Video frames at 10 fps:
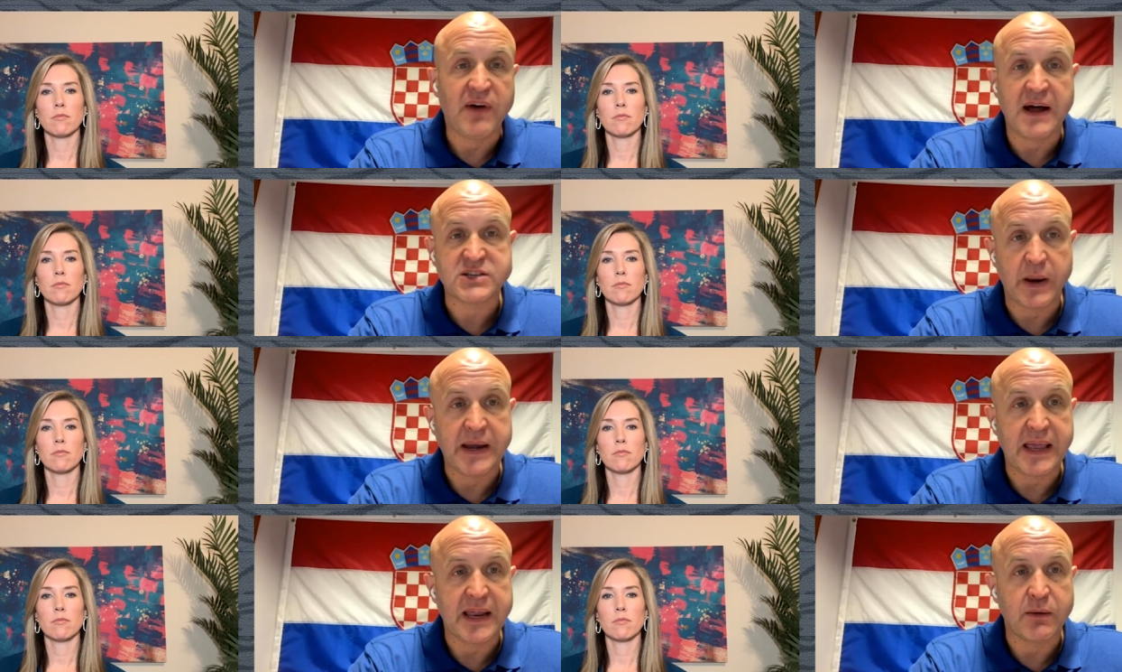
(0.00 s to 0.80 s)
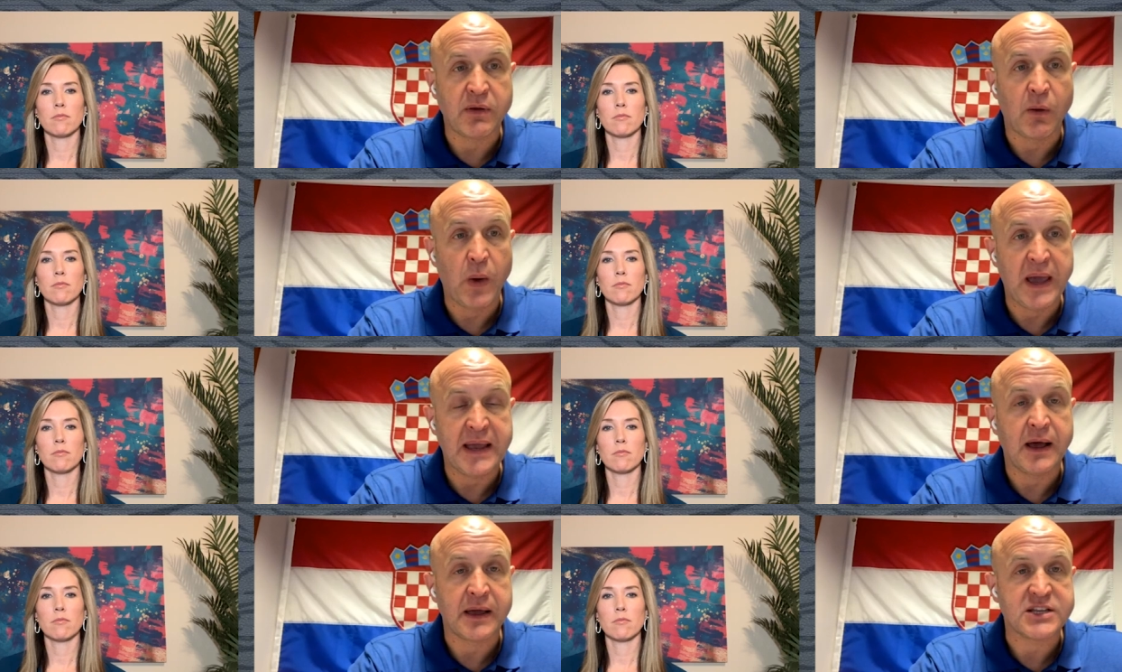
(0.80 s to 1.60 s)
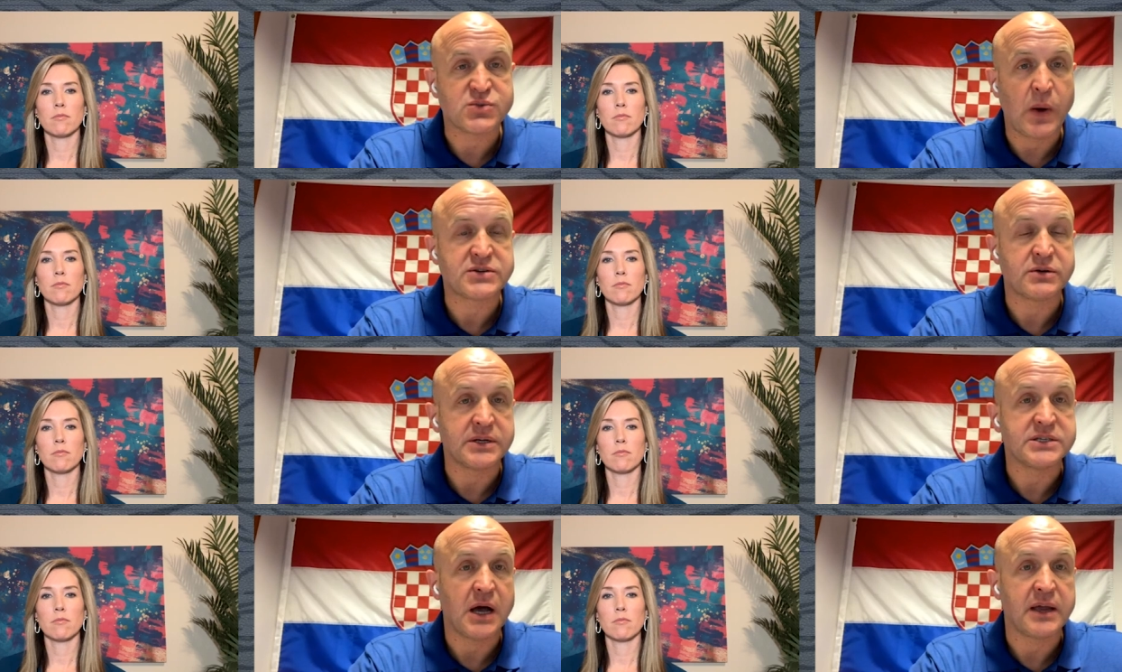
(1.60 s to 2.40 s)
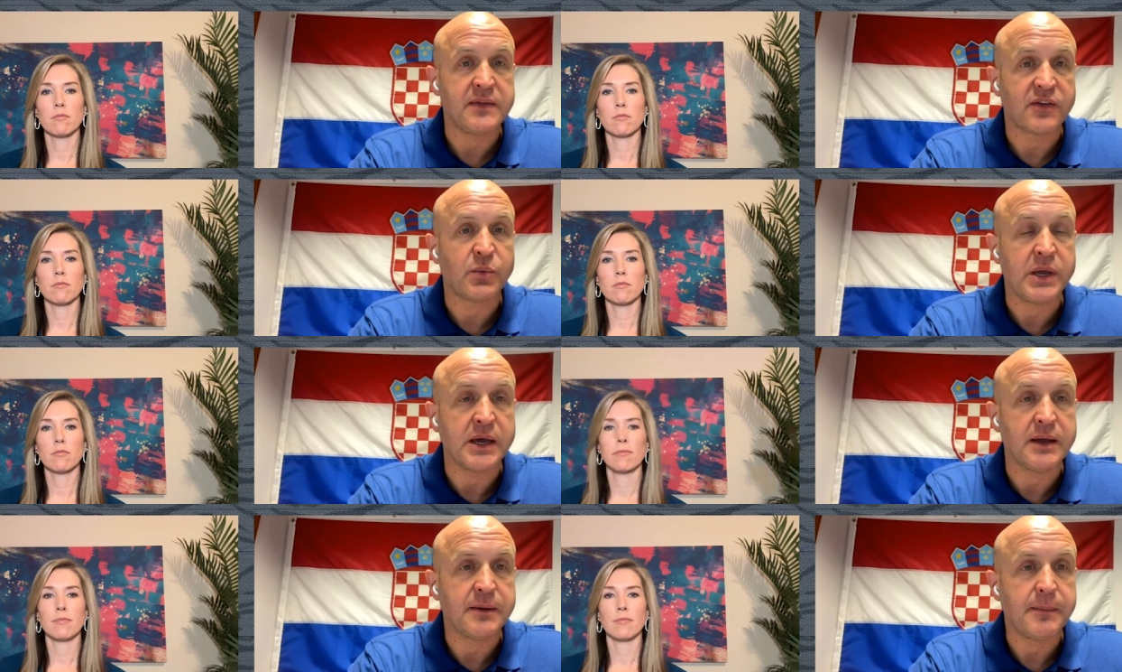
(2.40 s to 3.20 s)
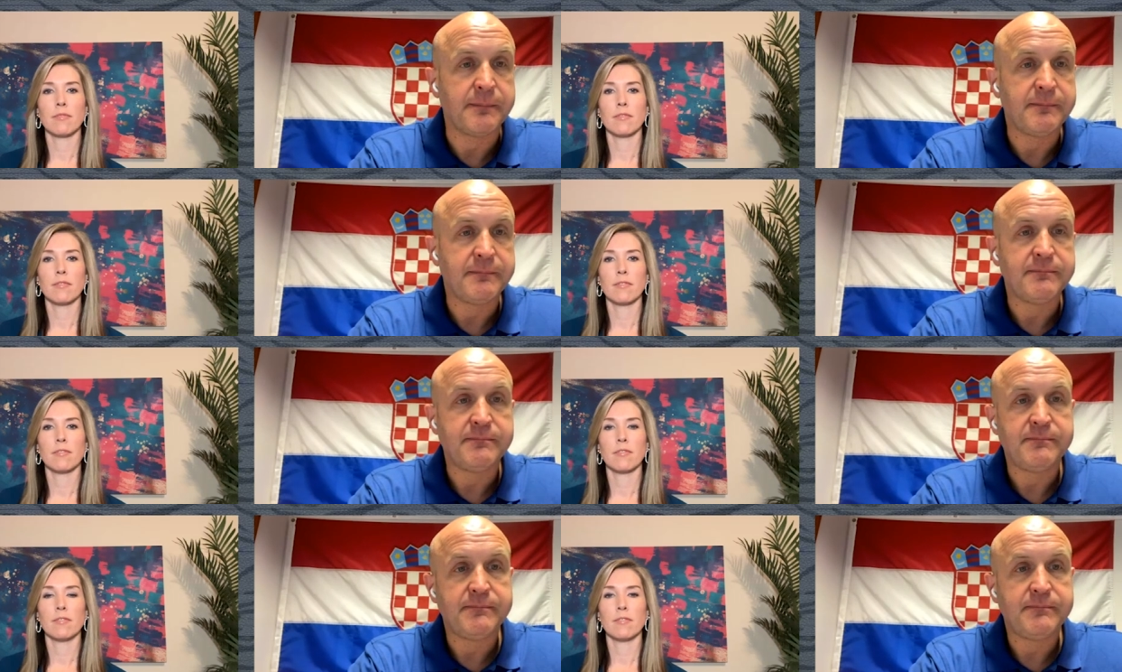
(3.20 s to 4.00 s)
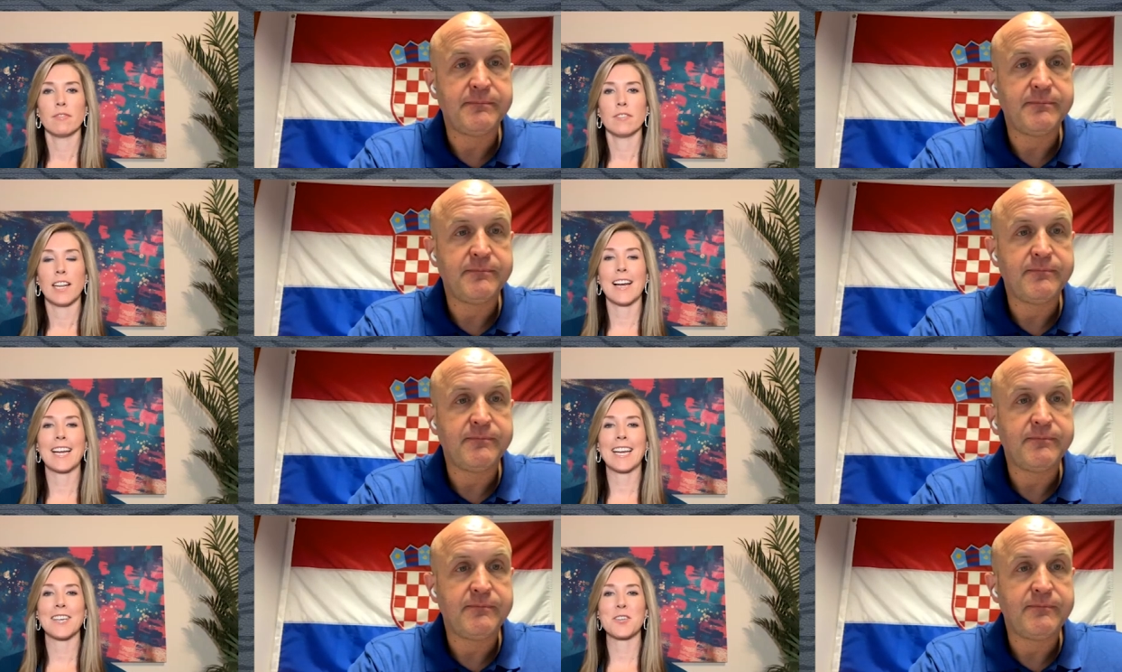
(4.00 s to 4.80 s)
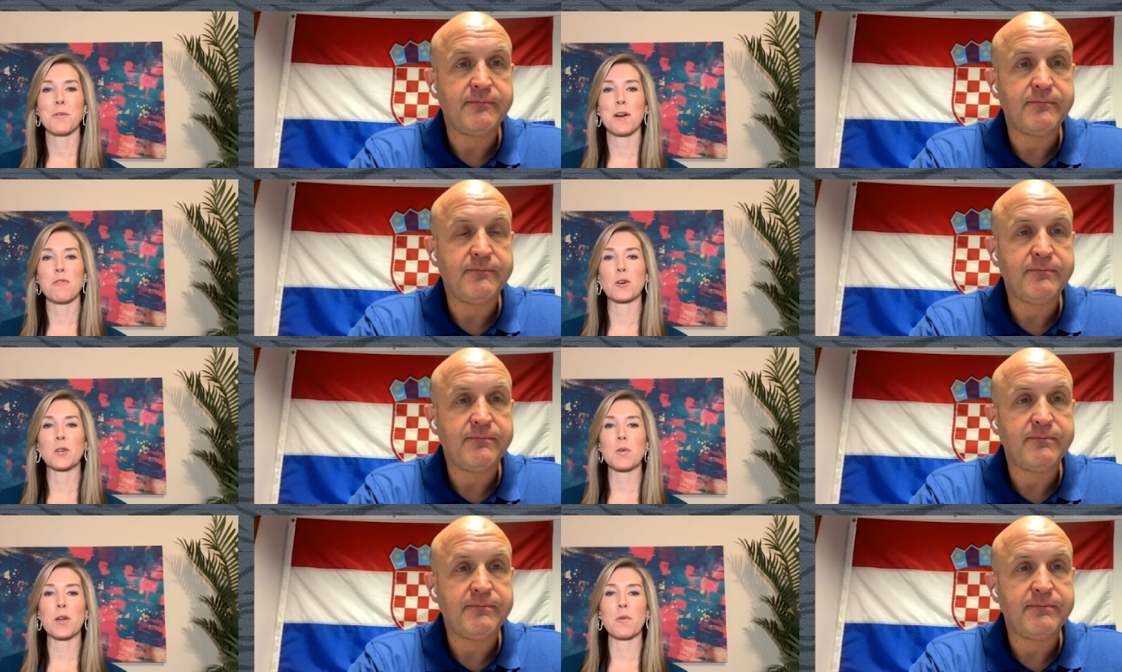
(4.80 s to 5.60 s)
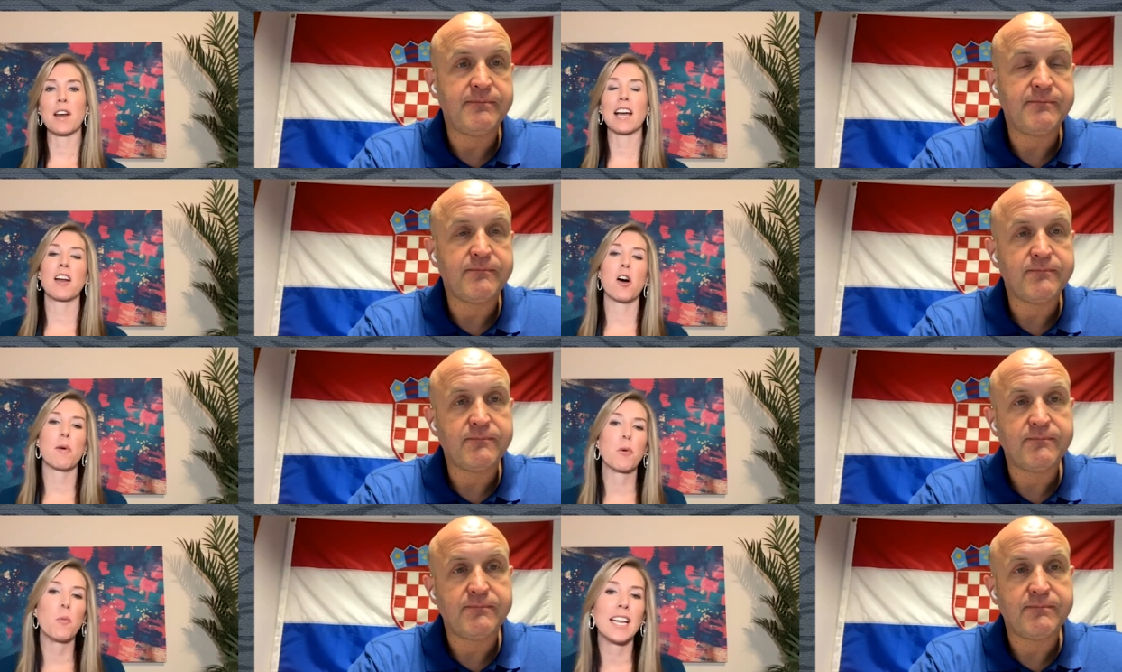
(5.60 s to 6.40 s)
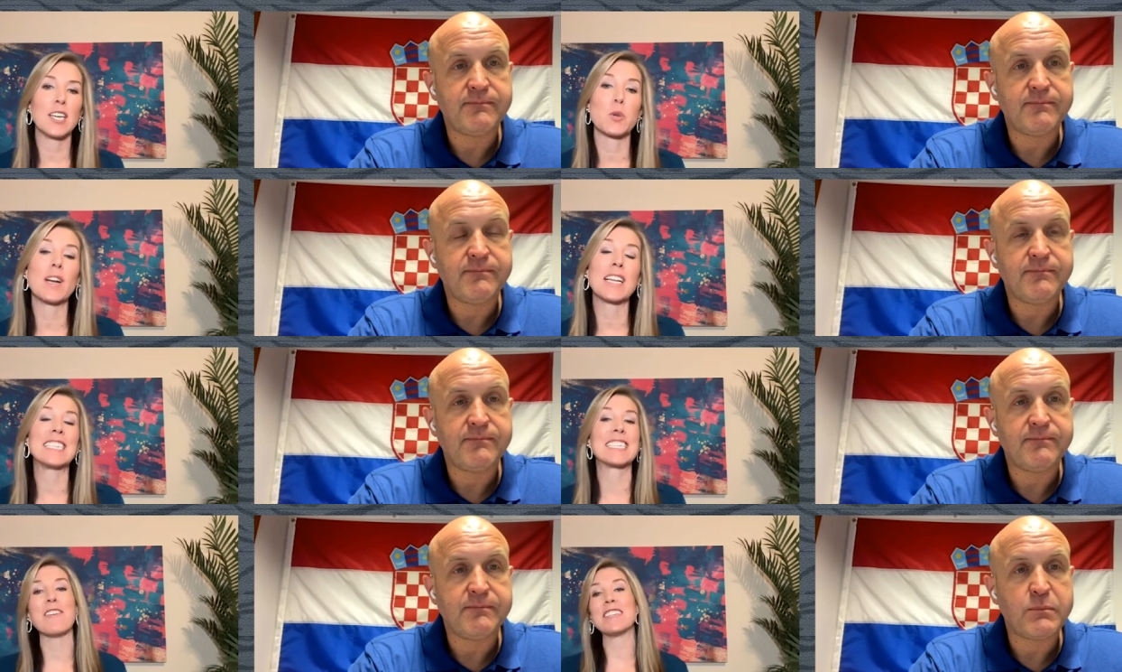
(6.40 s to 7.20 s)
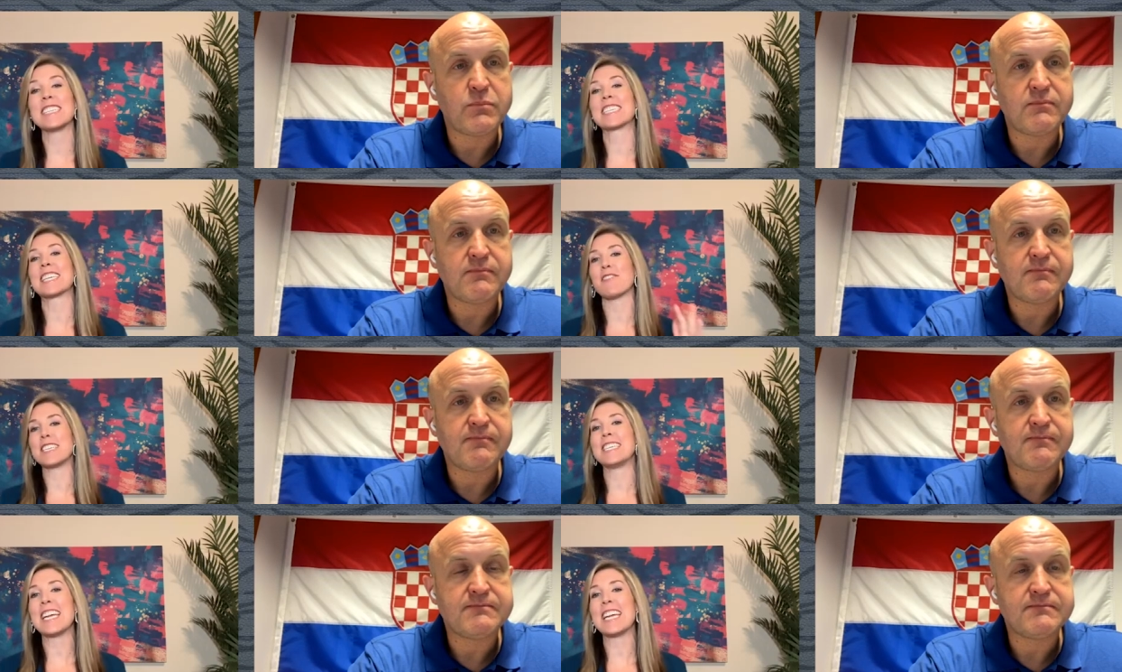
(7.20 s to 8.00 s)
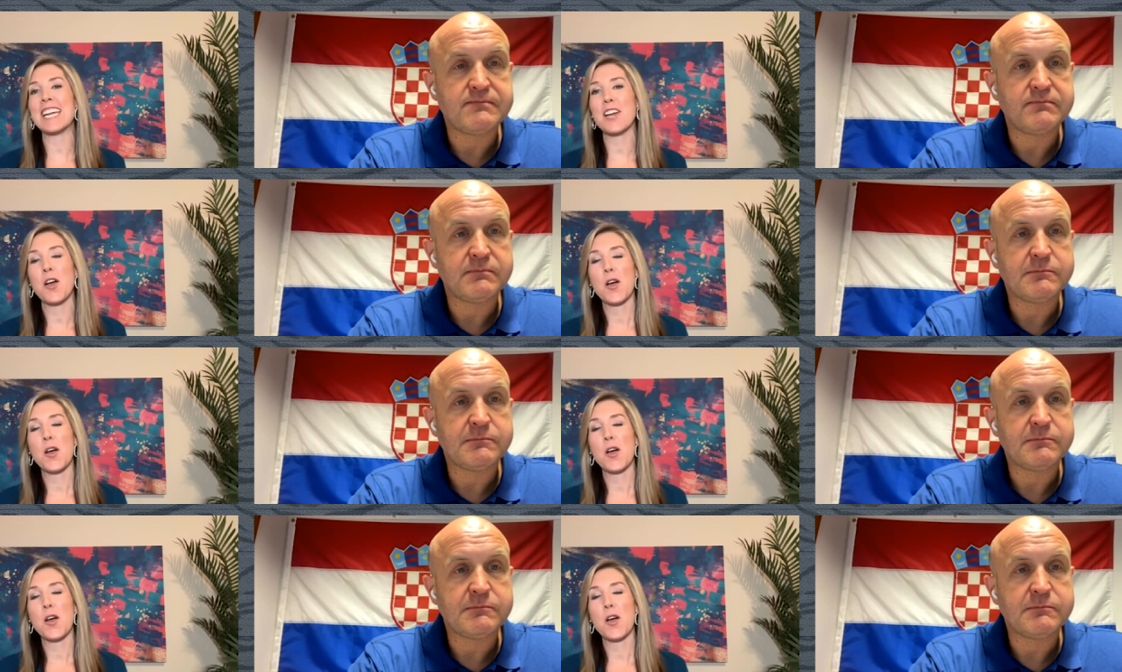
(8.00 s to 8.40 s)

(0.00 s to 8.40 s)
Speaker 1: finds a way to get a win against Western Kentucky this weekend.
Speaker 2: I like it. 24 21. I got Auburn winning 27 17.